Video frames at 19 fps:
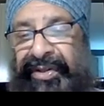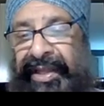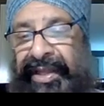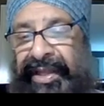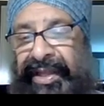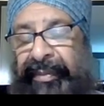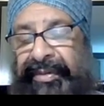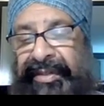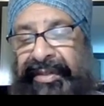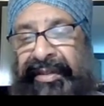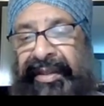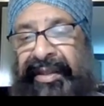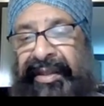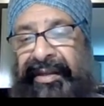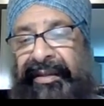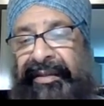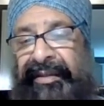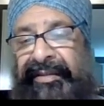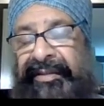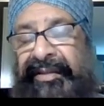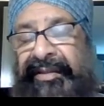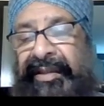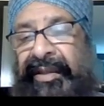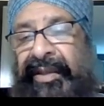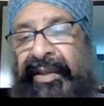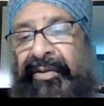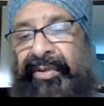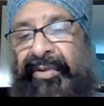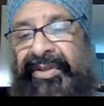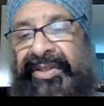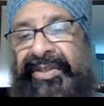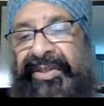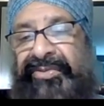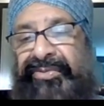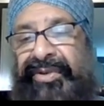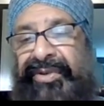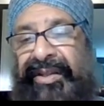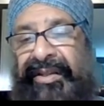epigenetics, which is
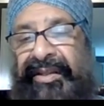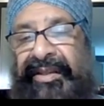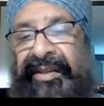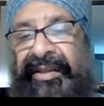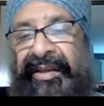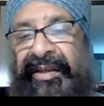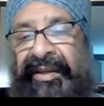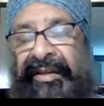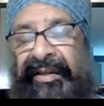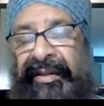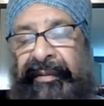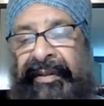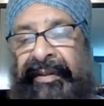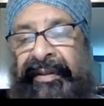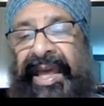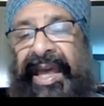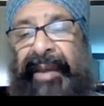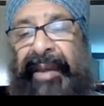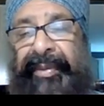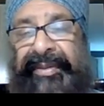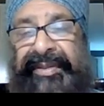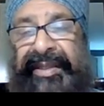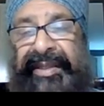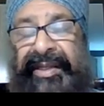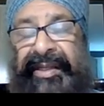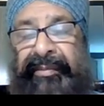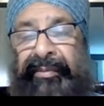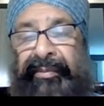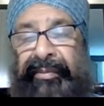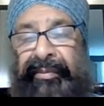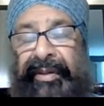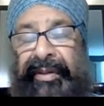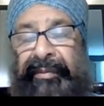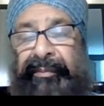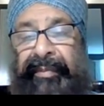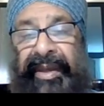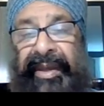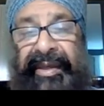really an epigenetic
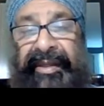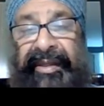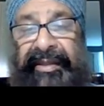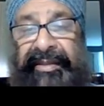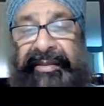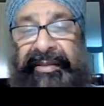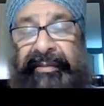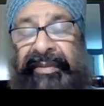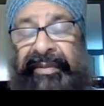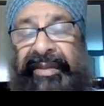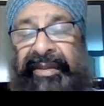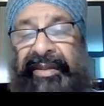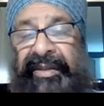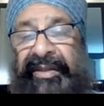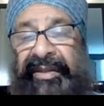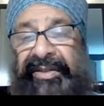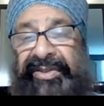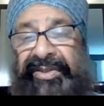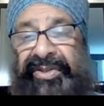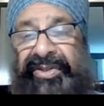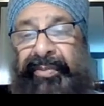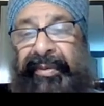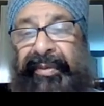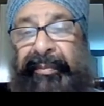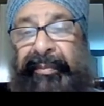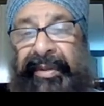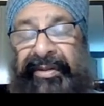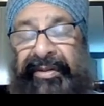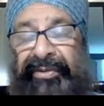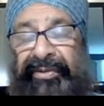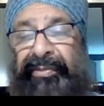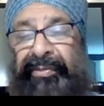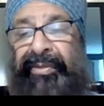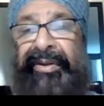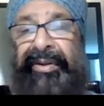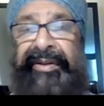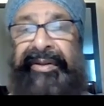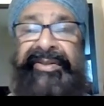mechanism to permit the
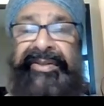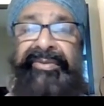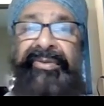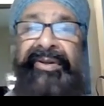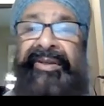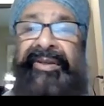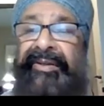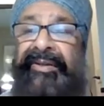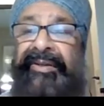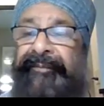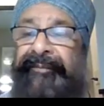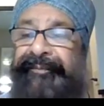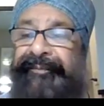remodeling to occur.